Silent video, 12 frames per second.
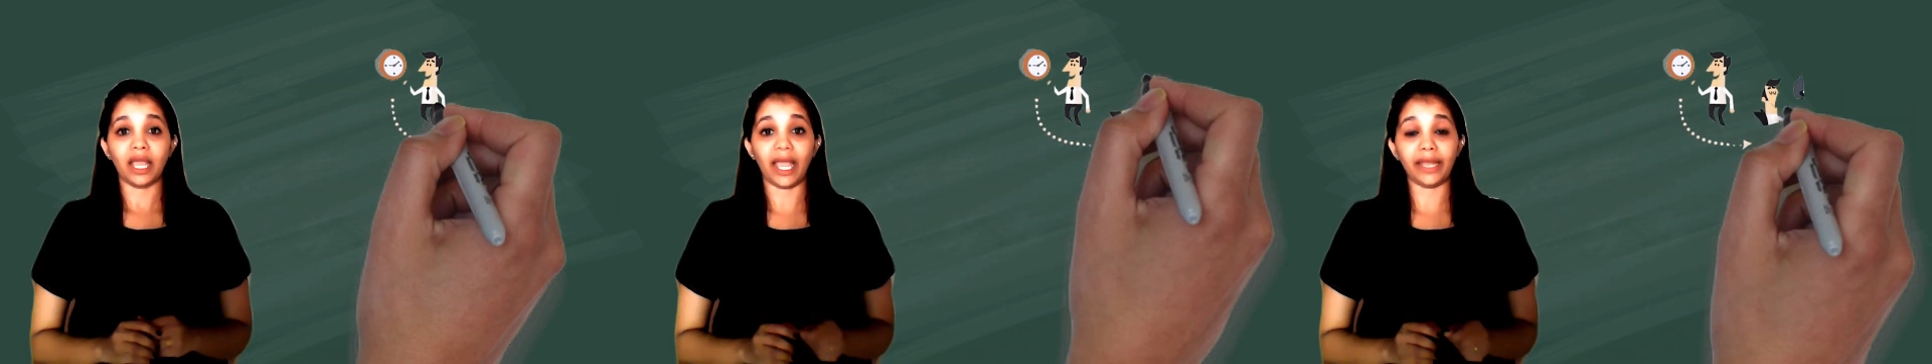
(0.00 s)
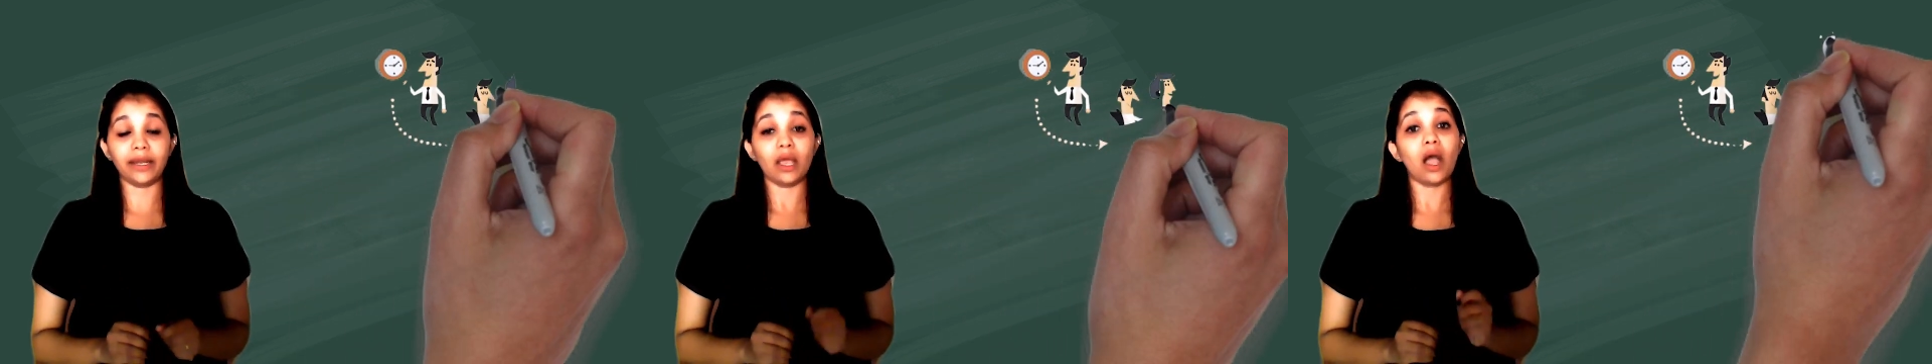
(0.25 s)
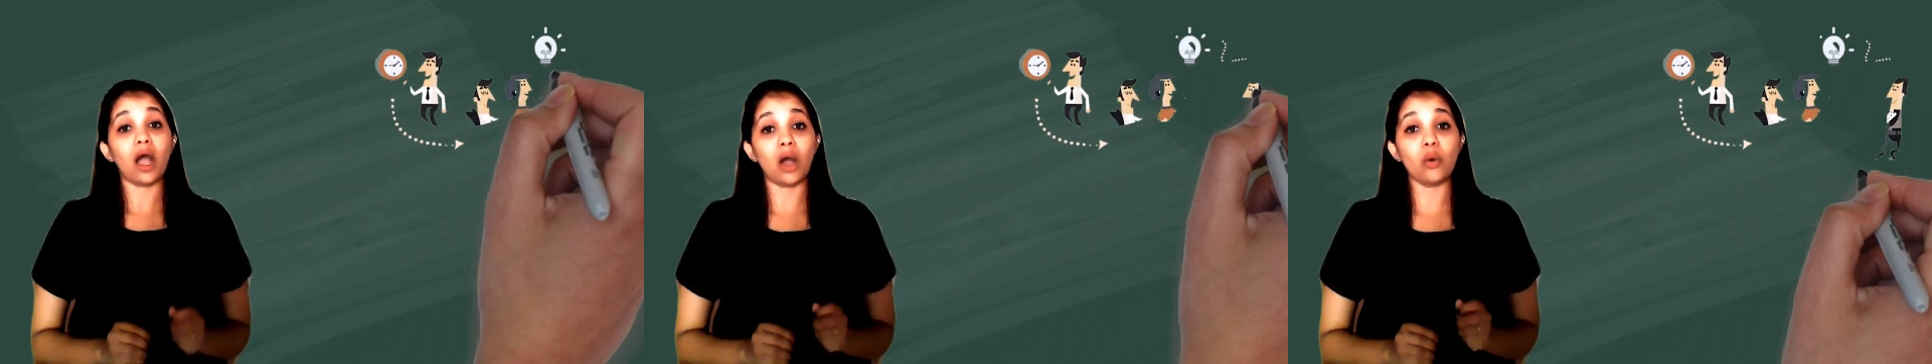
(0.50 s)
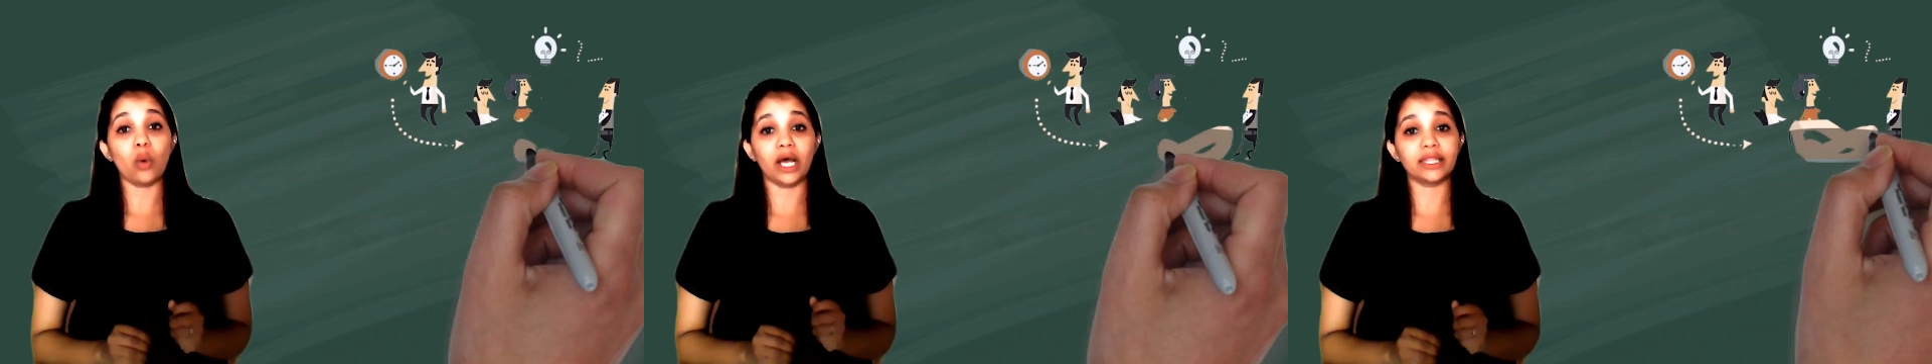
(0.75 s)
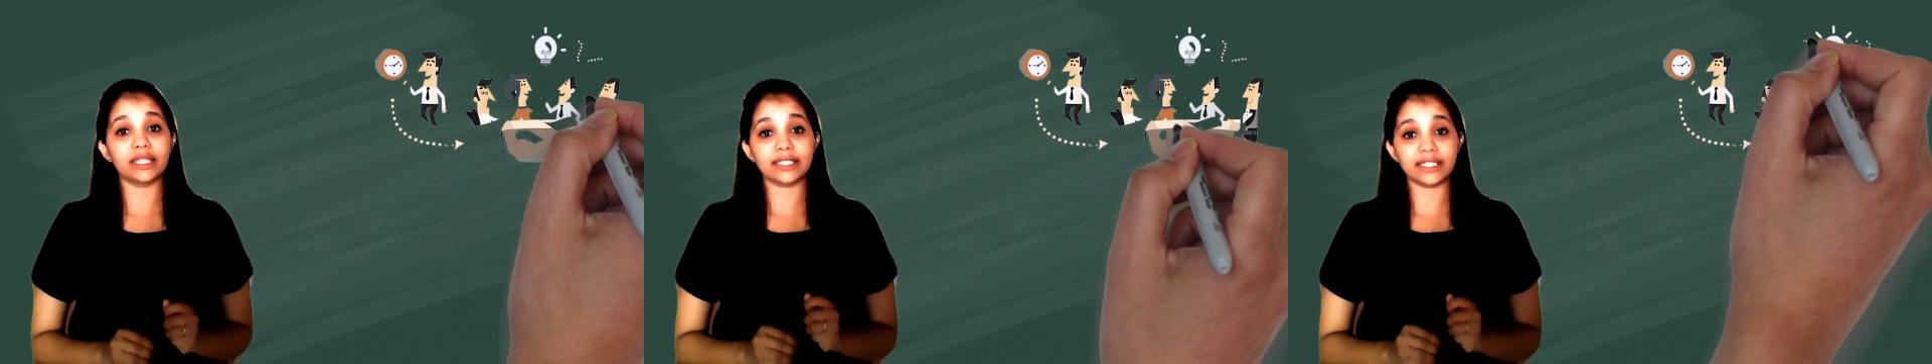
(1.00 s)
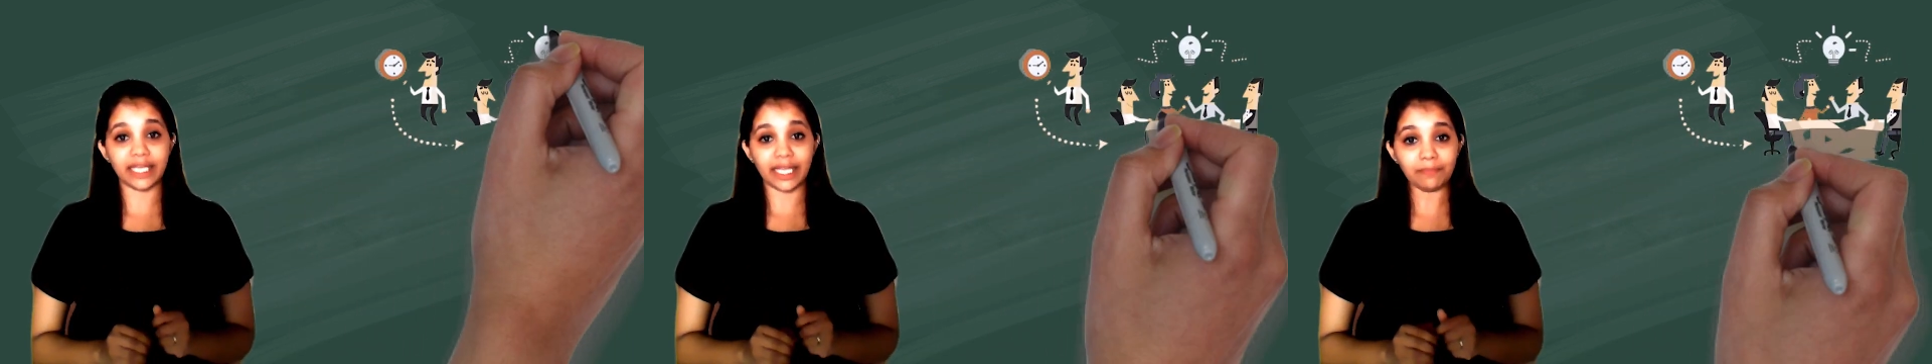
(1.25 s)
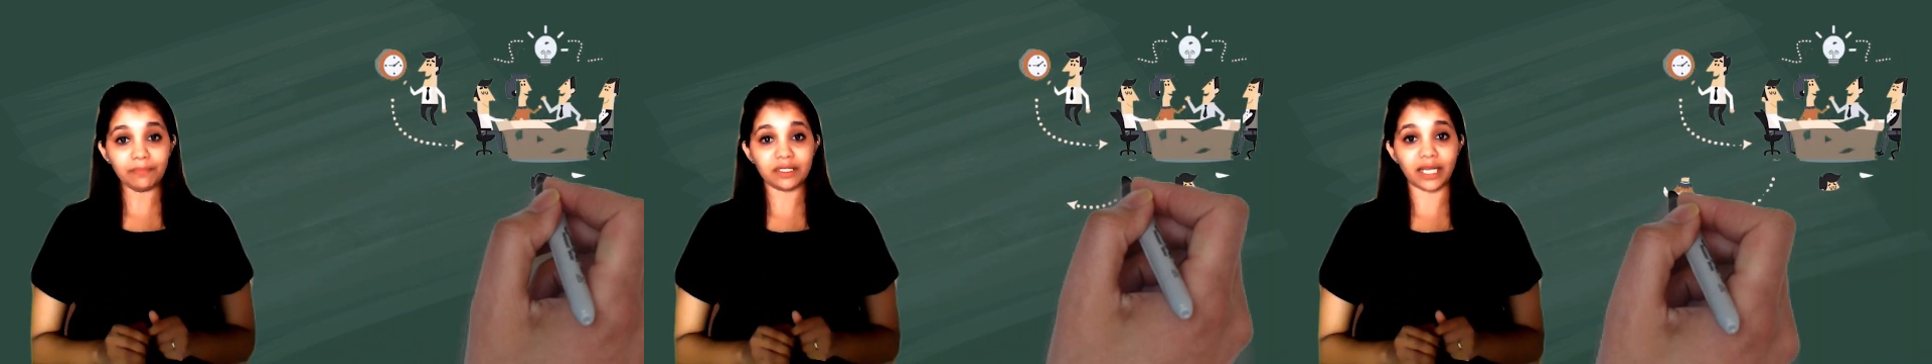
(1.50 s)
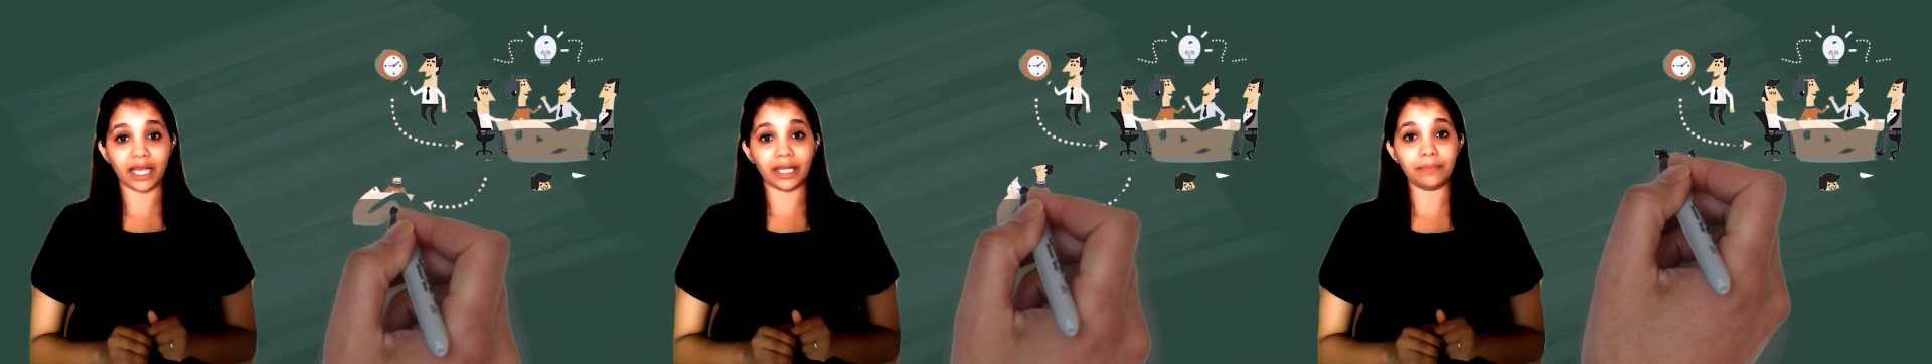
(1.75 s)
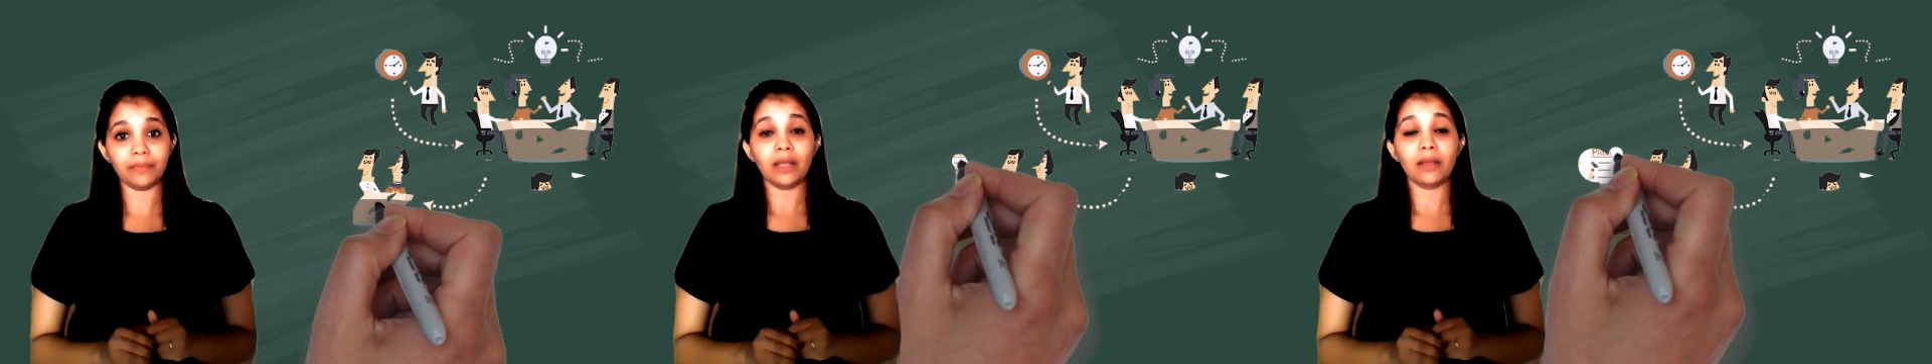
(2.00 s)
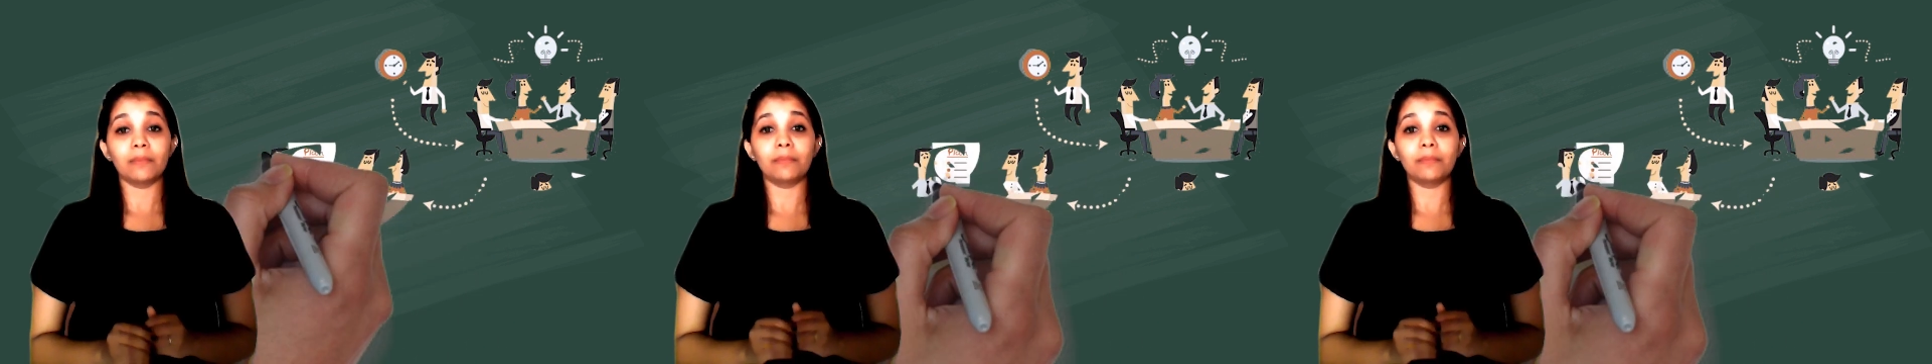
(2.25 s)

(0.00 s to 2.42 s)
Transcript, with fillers: and how at the same time